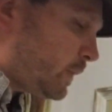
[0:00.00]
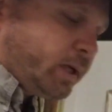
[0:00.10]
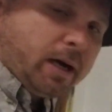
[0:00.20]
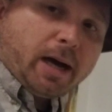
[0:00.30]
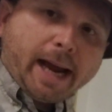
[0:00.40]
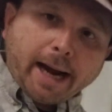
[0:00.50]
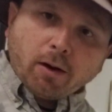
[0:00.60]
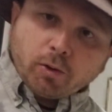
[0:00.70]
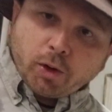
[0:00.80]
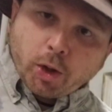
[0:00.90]

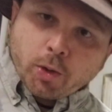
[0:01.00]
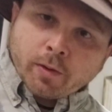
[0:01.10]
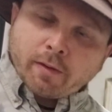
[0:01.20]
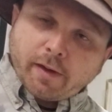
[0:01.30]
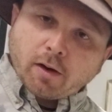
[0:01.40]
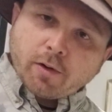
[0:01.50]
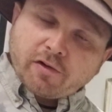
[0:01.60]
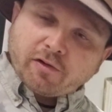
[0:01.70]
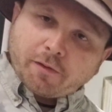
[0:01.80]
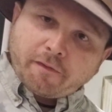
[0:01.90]
Harold Newton, the
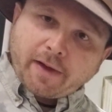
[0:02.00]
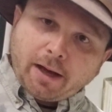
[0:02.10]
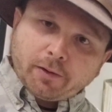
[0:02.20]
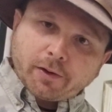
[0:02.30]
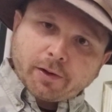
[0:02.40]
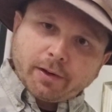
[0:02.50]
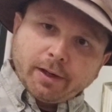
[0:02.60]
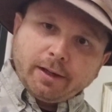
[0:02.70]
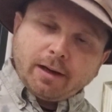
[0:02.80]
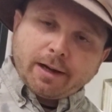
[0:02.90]
original founder,
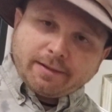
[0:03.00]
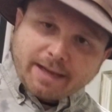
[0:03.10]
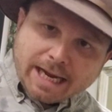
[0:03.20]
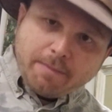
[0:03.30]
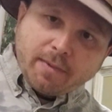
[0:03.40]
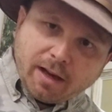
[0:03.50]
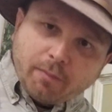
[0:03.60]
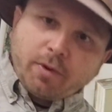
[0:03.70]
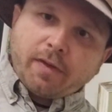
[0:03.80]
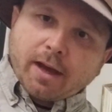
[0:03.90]
teamed up
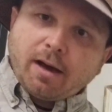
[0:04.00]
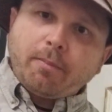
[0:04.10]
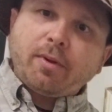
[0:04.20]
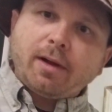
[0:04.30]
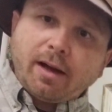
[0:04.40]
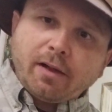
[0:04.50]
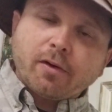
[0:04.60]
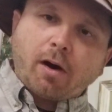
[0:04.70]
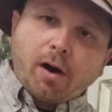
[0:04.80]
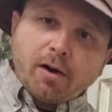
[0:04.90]
with a couple of
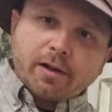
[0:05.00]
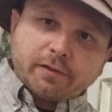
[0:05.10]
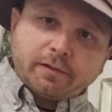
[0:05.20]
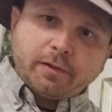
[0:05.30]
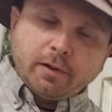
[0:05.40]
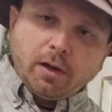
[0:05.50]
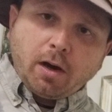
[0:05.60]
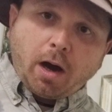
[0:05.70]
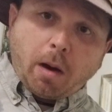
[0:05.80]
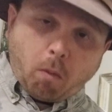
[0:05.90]
other artists.
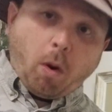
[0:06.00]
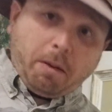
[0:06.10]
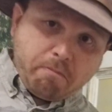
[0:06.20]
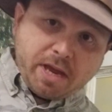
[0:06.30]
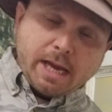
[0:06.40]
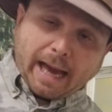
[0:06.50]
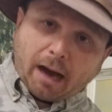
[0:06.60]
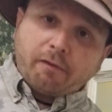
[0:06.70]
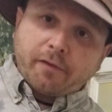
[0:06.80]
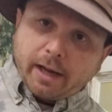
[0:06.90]
One being
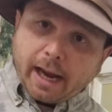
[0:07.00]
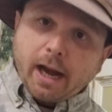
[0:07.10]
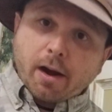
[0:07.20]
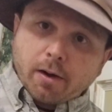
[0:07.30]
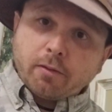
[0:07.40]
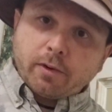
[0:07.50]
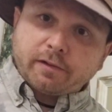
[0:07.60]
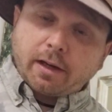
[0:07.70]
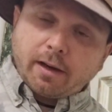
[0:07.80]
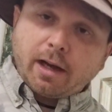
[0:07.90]
Alfred Hare was
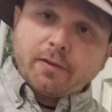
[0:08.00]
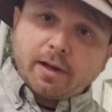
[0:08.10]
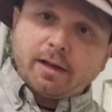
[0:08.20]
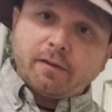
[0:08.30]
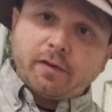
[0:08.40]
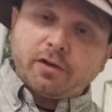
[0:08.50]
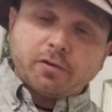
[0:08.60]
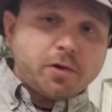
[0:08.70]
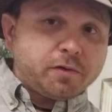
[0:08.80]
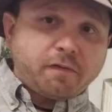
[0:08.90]
another individual
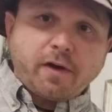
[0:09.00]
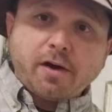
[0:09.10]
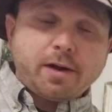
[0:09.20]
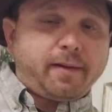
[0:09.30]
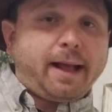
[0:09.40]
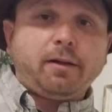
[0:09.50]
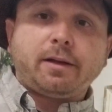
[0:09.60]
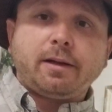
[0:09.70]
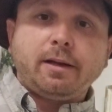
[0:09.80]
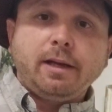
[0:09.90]
who was very
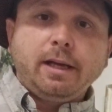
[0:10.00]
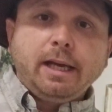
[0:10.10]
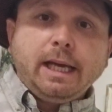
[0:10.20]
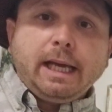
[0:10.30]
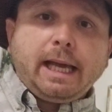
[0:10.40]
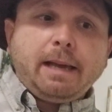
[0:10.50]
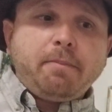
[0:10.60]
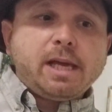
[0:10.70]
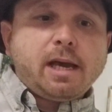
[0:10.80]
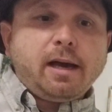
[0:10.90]
talented. And
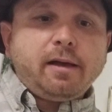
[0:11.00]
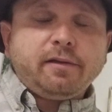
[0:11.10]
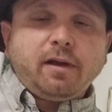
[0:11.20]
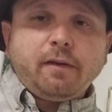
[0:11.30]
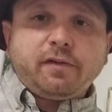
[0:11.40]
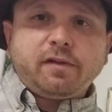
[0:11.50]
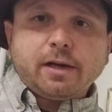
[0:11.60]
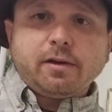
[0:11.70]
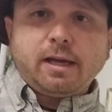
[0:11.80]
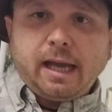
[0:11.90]
because of the
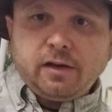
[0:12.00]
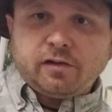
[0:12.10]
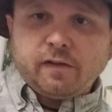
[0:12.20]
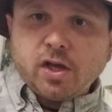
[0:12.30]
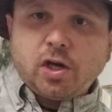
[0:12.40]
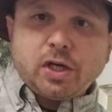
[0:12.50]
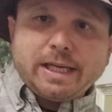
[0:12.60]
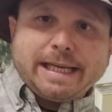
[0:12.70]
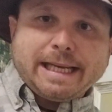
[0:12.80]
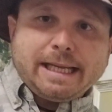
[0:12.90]
segregation, they
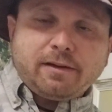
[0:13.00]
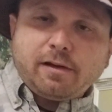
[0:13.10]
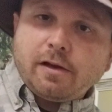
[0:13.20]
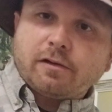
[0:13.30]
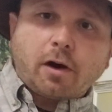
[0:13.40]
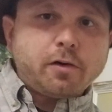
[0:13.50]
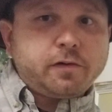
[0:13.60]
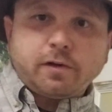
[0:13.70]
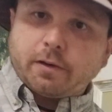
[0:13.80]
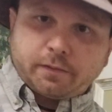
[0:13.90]
couldn't get into these art
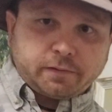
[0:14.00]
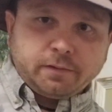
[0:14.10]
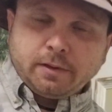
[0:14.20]
shows.